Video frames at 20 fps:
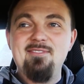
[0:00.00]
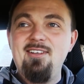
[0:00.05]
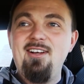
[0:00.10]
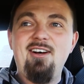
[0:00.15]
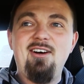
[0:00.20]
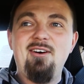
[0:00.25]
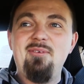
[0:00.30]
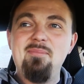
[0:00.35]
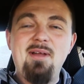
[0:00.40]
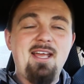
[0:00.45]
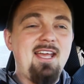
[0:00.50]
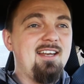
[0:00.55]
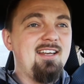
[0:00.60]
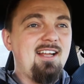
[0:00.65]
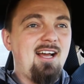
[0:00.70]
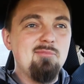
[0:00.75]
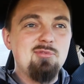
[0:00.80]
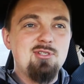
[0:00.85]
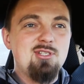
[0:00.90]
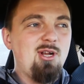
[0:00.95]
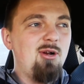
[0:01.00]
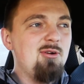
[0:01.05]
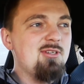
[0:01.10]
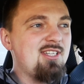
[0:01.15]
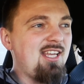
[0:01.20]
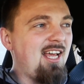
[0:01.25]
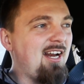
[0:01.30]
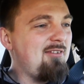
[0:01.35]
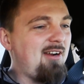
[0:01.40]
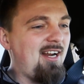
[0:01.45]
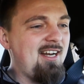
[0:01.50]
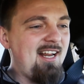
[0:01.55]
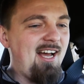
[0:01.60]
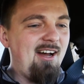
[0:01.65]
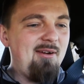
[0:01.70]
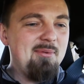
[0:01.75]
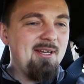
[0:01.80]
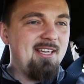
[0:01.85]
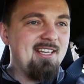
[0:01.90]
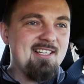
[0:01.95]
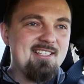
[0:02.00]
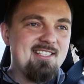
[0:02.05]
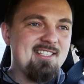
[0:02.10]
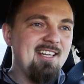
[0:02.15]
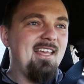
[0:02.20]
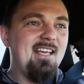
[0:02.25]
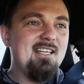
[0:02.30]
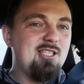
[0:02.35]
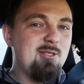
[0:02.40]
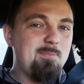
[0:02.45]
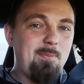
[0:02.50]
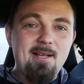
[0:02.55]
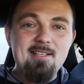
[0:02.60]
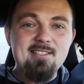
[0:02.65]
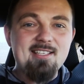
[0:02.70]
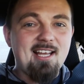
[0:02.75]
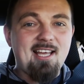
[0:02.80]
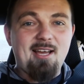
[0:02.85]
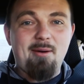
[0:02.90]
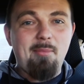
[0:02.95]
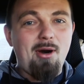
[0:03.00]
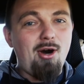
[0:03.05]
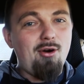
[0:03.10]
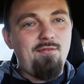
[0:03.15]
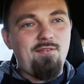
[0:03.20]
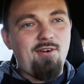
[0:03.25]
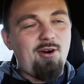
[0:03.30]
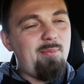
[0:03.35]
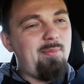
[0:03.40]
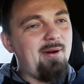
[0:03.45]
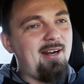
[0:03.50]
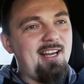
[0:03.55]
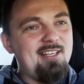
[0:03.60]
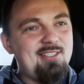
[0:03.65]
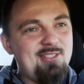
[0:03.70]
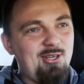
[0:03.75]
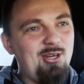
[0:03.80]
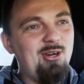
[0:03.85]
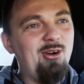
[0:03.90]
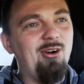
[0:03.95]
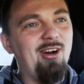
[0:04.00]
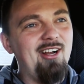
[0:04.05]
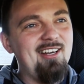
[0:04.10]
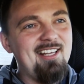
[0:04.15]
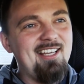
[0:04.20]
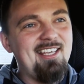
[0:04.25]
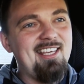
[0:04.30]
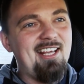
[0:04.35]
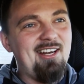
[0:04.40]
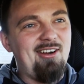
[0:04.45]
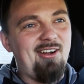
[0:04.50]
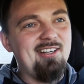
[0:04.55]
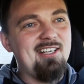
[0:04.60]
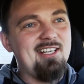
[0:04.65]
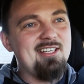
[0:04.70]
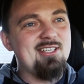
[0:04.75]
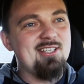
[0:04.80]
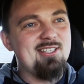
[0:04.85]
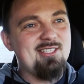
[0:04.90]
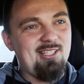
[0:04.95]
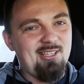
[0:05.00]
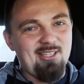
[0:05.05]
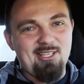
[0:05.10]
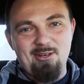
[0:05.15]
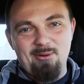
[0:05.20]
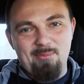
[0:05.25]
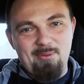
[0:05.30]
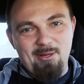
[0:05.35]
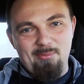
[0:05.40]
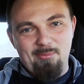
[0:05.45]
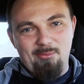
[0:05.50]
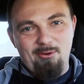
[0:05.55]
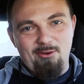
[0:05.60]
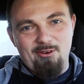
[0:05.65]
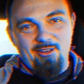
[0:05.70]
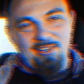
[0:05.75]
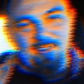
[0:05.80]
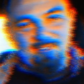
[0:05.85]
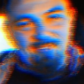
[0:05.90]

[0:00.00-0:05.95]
oh man, I'm so scared right now because it spins like a mofo, but I do want to get on it just a little bit more.